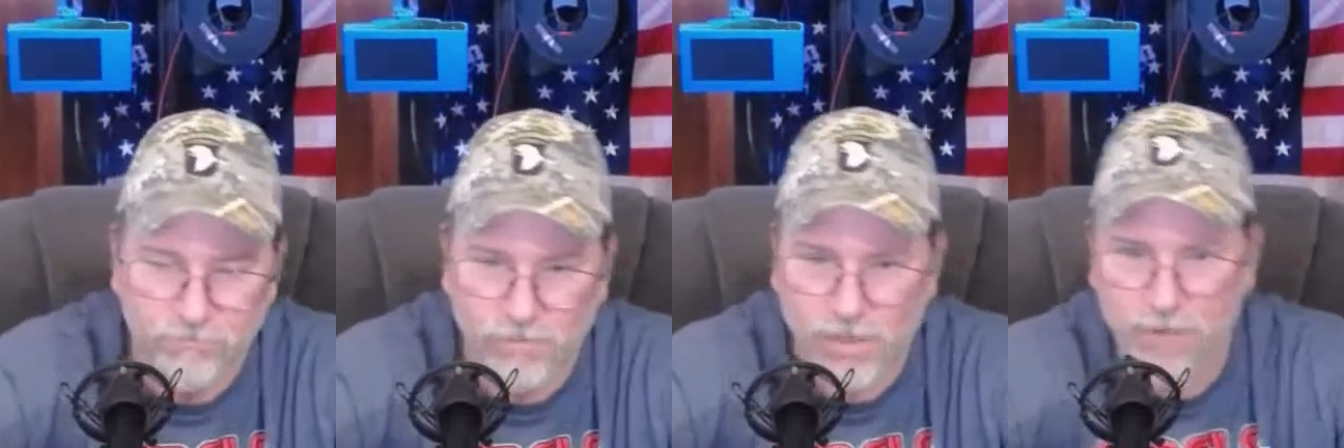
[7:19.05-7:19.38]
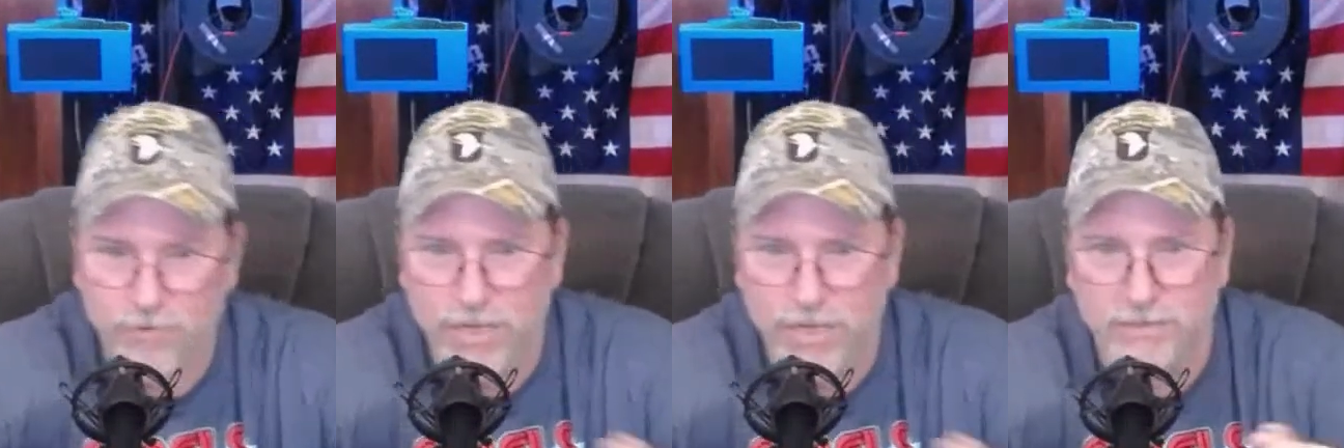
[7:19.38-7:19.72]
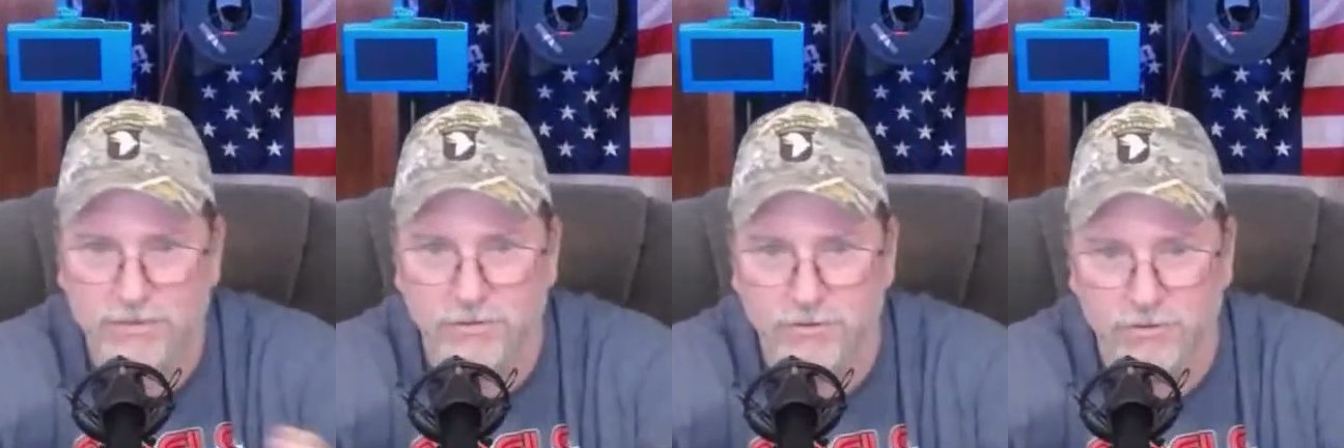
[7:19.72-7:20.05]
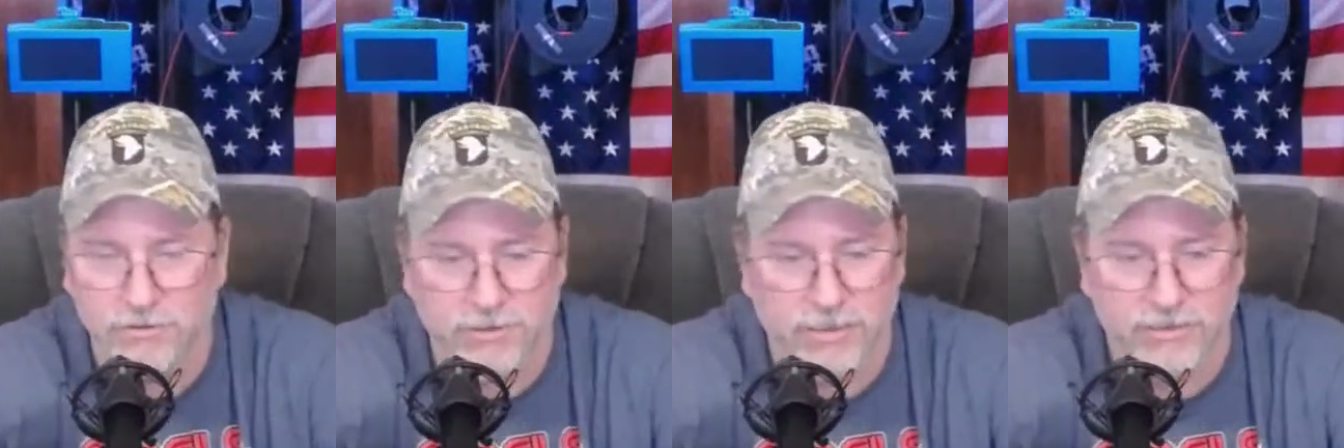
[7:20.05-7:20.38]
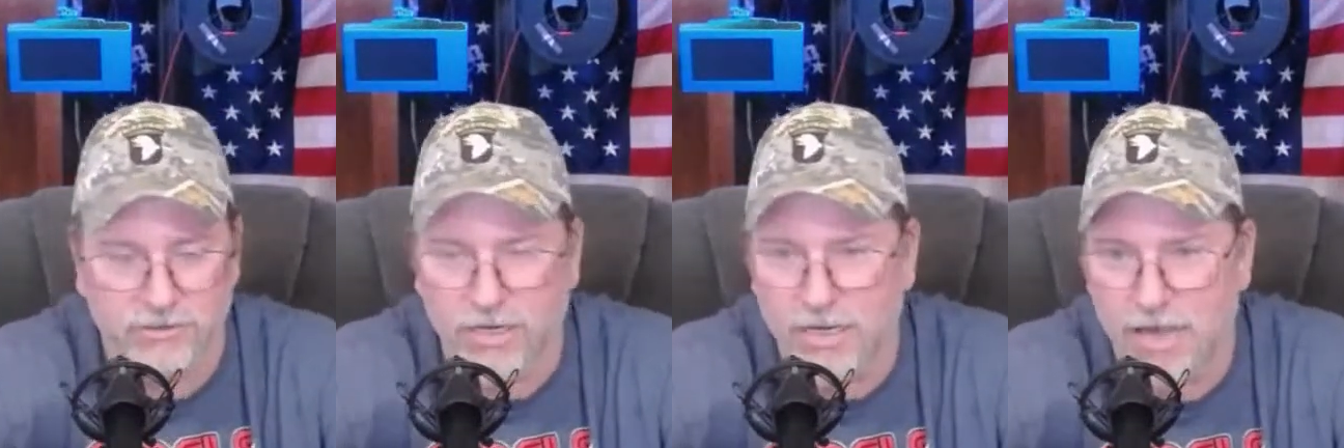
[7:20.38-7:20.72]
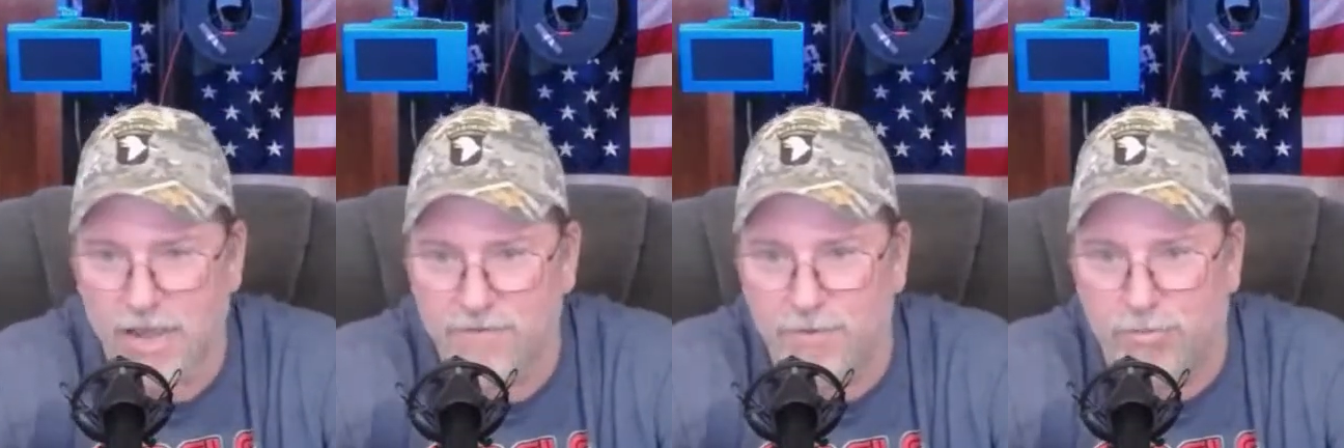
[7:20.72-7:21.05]
and we had the two little sticks, so I didn't
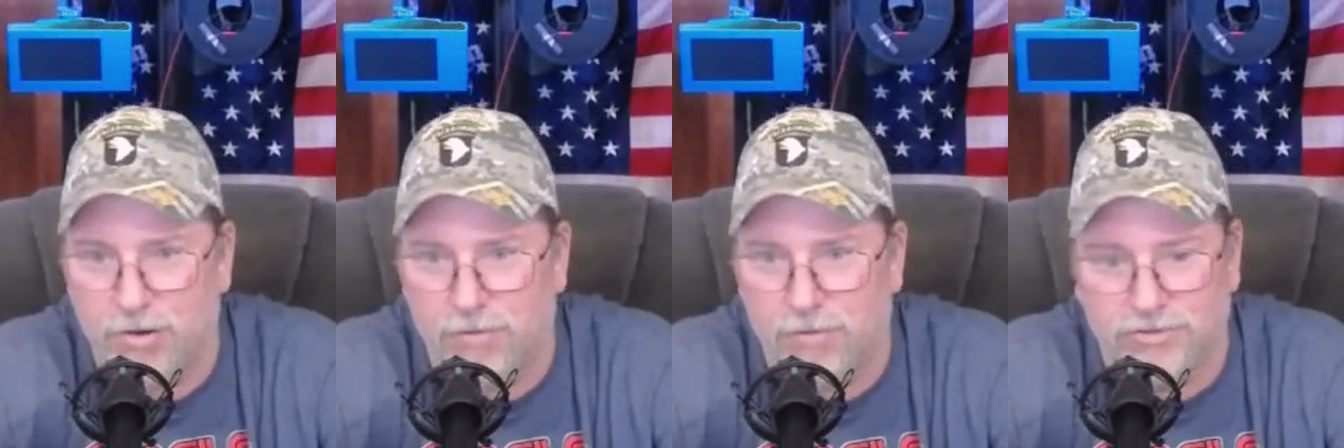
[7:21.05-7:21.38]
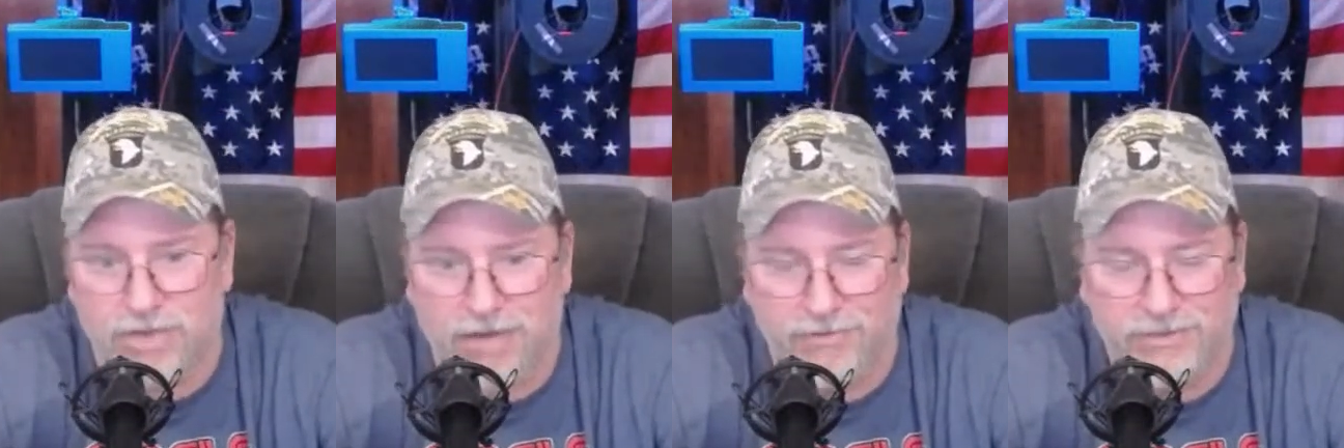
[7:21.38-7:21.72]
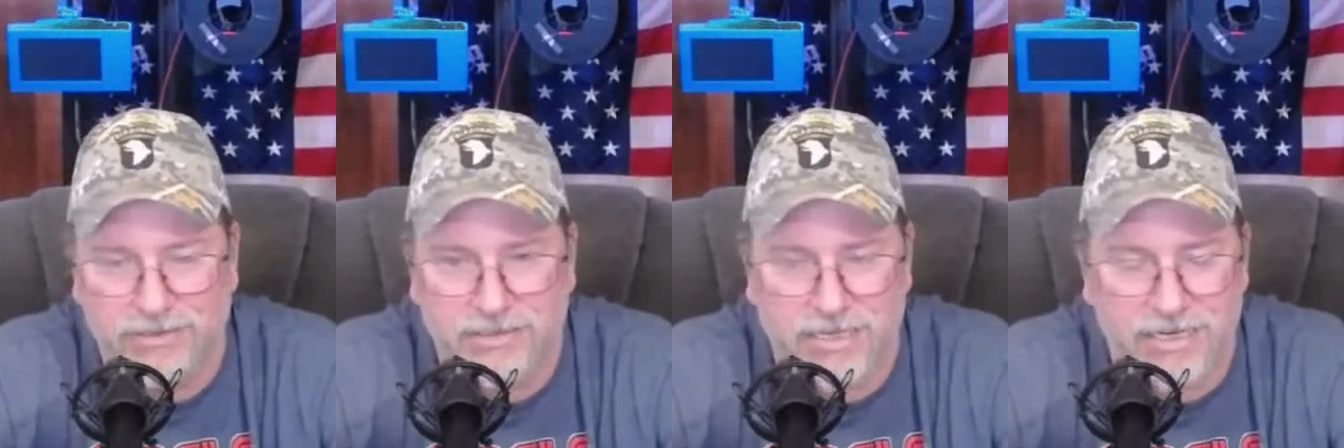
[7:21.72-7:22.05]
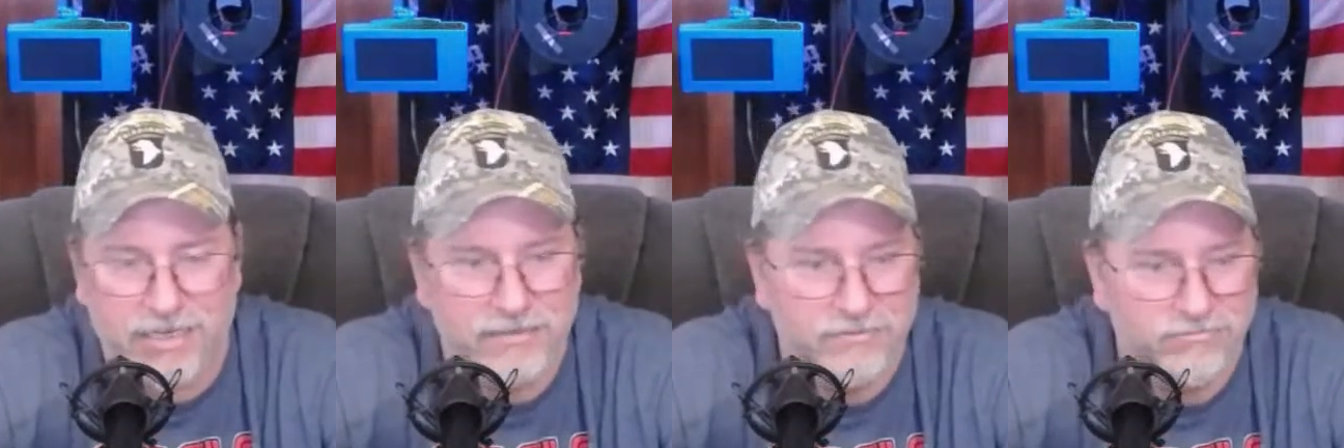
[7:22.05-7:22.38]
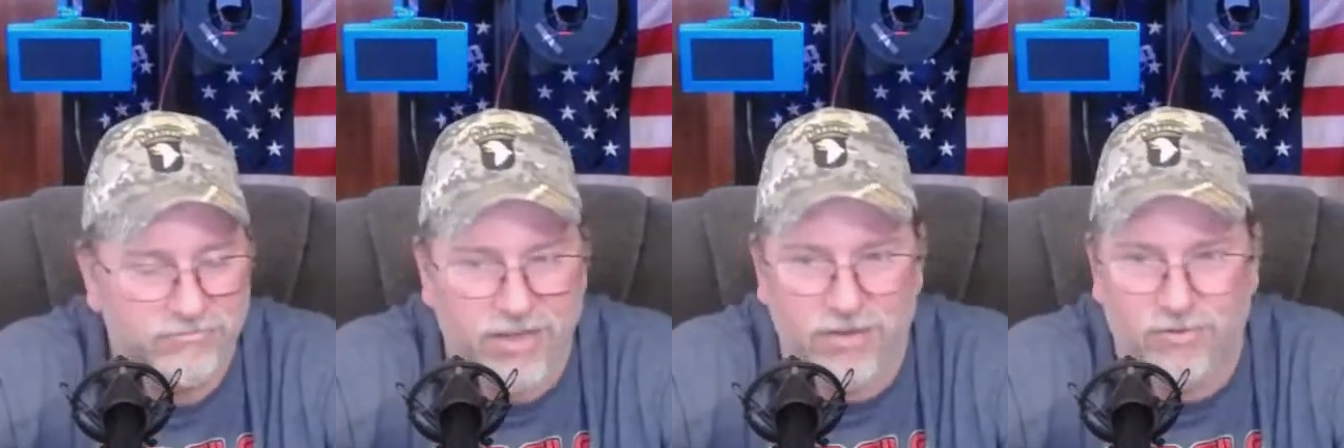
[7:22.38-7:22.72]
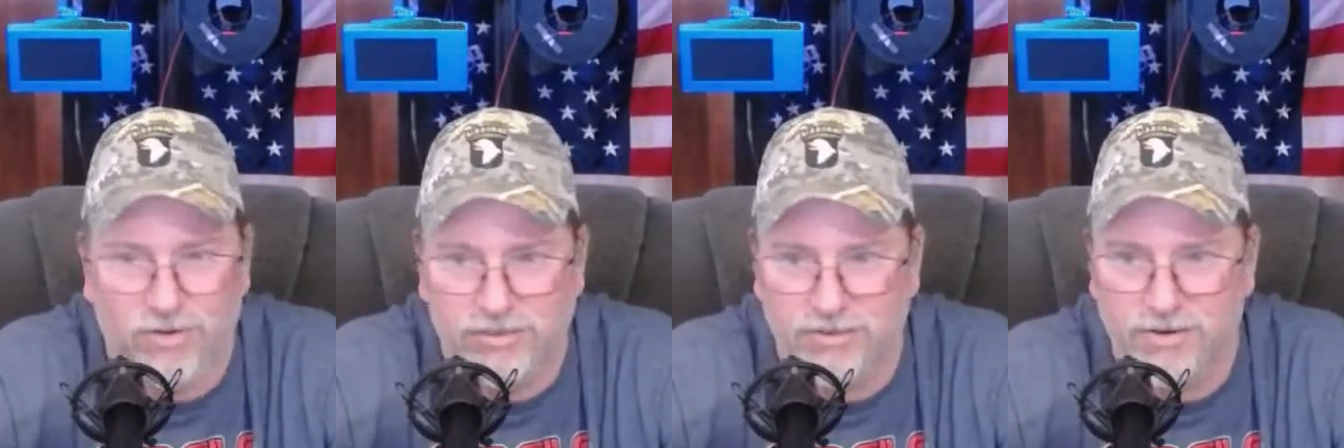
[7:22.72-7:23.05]
have any problem driving this thing. None
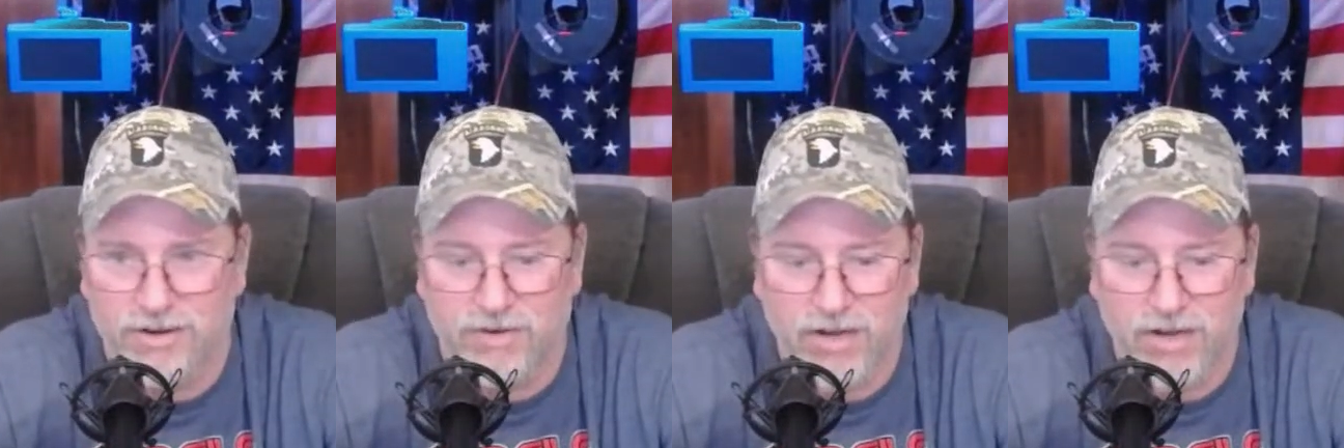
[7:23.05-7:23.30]
whatsoever.